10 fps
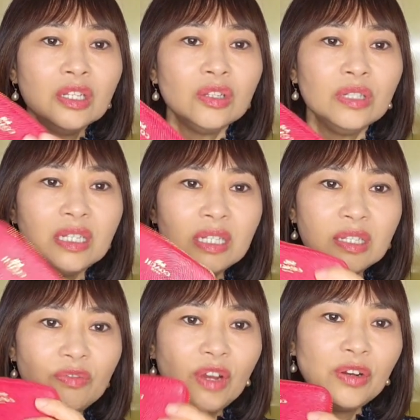So this
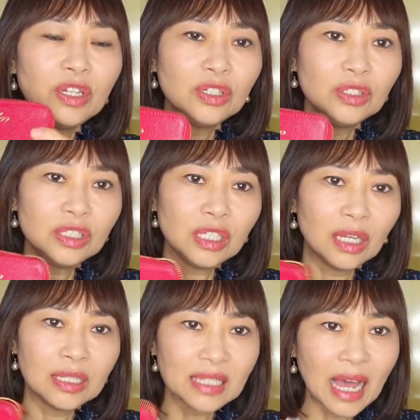is a very good
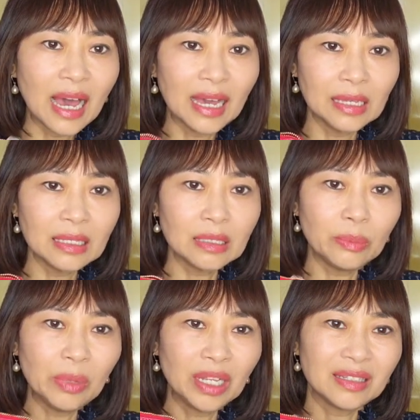size,
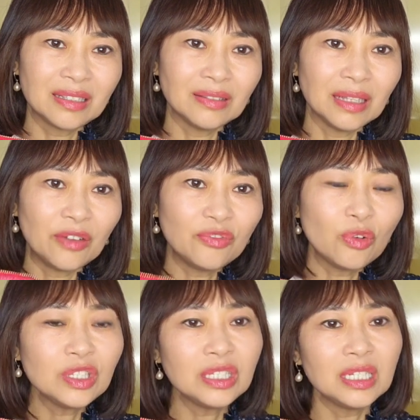but
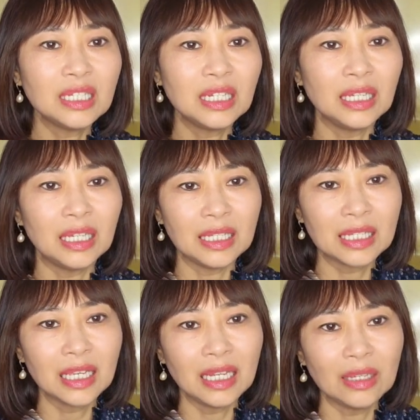unfortunately,
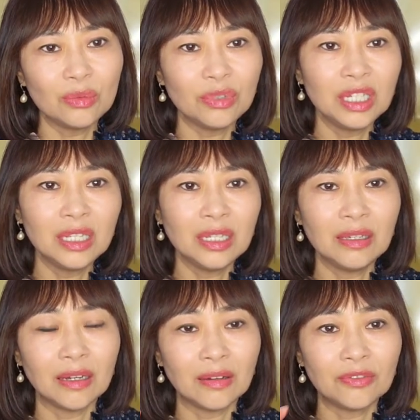it's getting
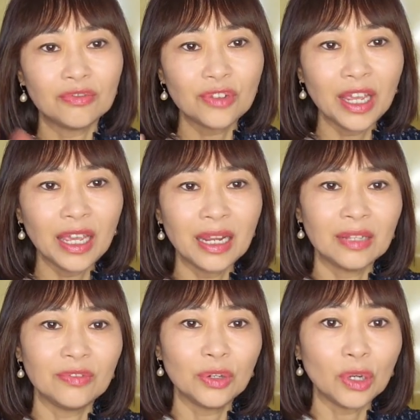really frayed
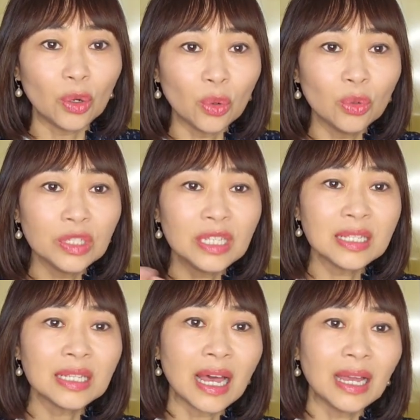and very old
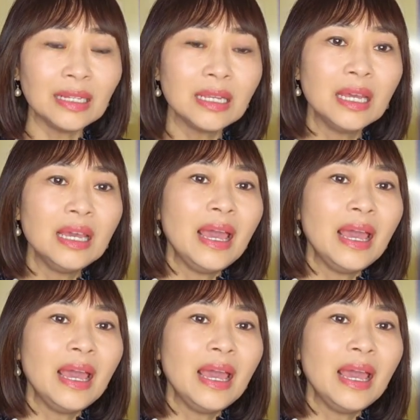inside.